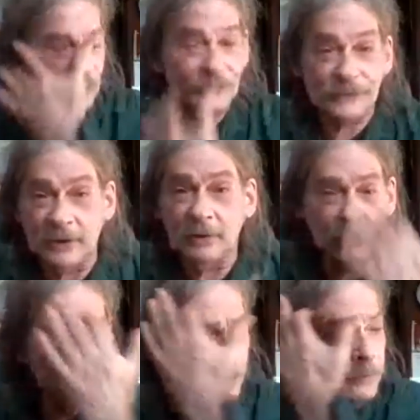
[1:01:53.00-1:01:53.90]

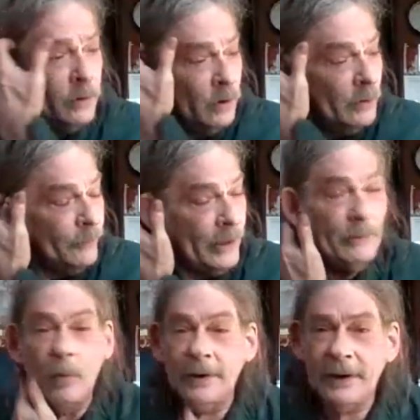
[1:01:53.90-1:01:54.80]
still want
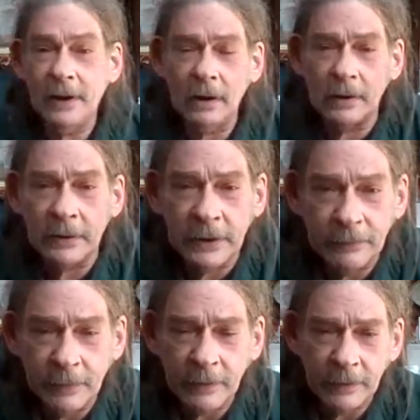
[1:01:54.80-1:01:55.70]

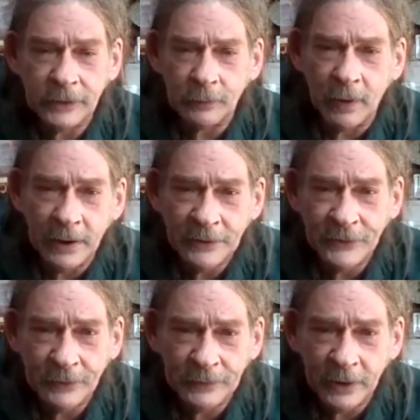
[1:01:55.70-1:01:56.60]
Hillary to run in
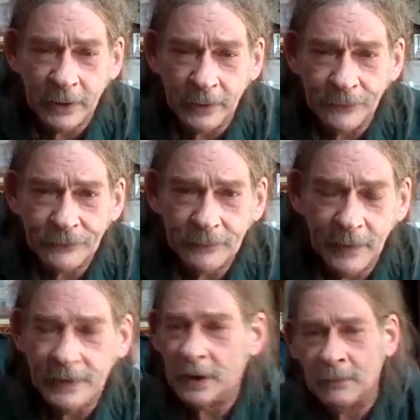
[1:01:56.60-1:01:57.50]
2 years?
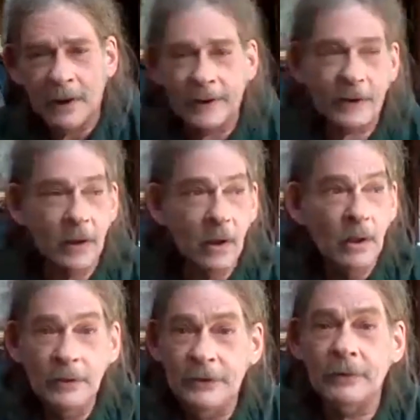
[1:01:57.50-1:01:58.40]
And I'm like,
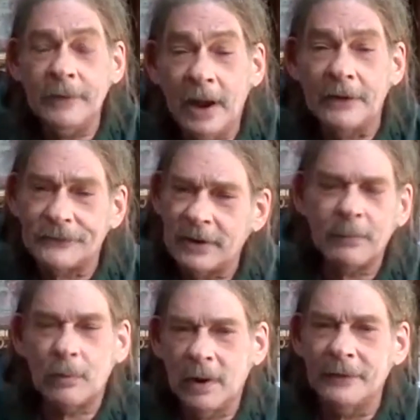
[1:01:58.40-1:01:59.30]
you're nuts.
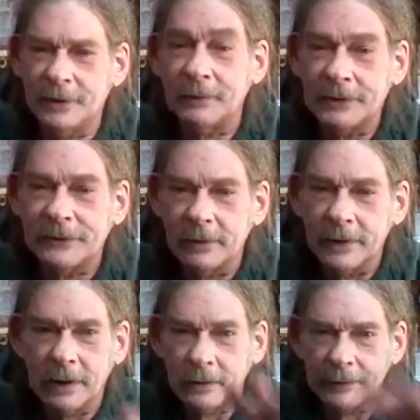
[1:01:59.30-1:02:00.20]
Number one, the original
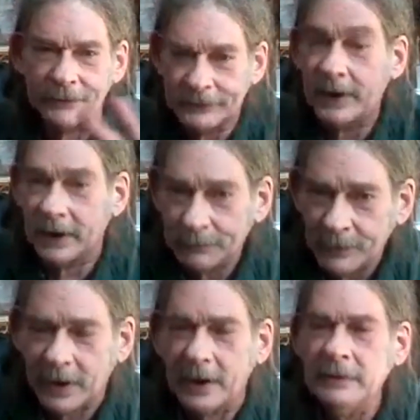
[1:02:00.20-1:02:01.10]
Hillary's dead.
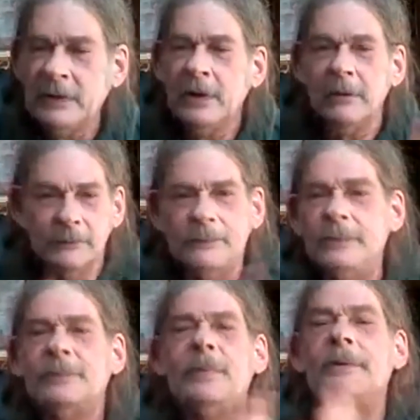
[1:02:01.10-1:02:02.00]
But
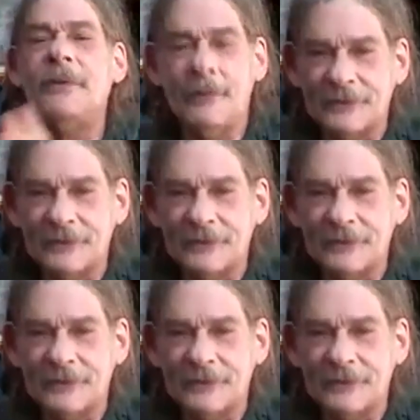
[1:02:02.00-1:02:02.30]
the